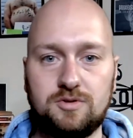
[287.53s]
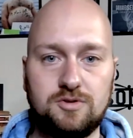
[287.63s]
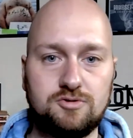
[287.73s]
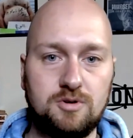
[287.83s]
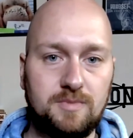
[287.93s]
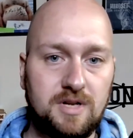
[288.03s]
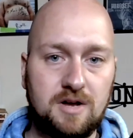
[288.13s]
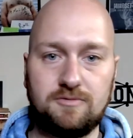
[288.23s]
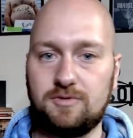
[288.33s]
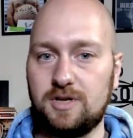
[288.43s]
streaming
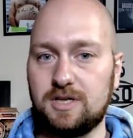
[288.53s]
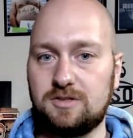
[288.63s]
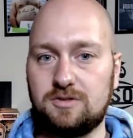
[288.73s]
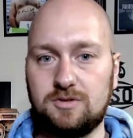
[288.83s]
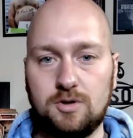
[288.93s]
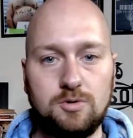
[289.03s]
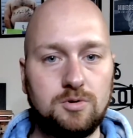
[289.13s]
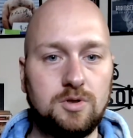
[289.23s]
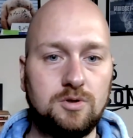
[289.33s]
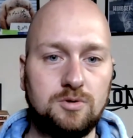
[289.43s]
Netflix,
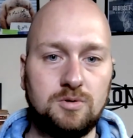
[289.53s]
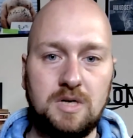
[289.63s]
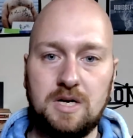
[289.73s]
Hulu,